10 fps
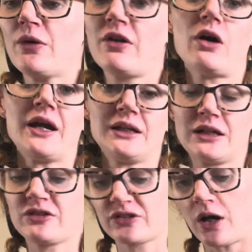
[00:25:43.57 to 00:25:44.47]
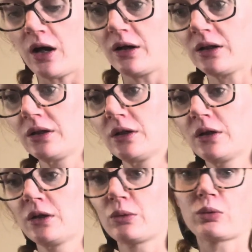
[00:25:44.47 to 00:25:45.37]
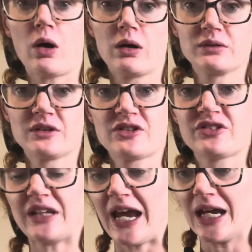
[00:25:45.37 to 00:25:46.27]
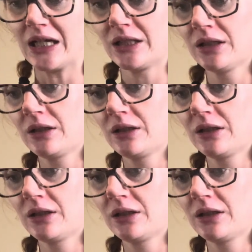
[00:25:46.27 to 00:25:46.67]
the lightning scar. Ron stared.